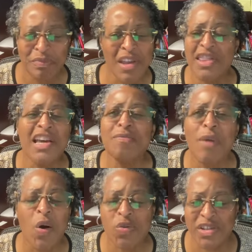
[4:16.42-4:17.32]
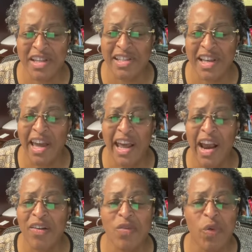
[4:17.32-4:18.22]
Then Moses and
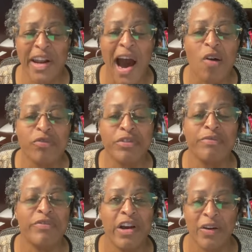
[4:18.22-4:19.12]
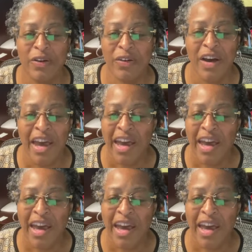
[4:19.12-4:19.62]
Aaron went out from Pharaoh,